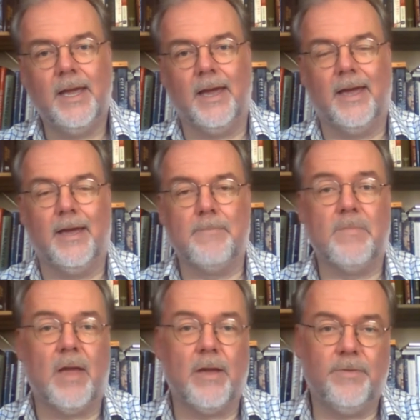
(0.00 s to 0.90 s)

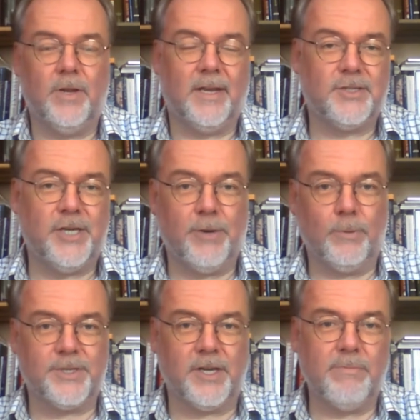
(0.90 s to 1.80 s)
um, over the last year
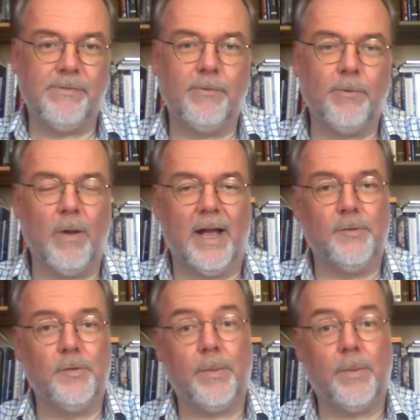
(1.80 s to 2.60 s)
or so beforehand.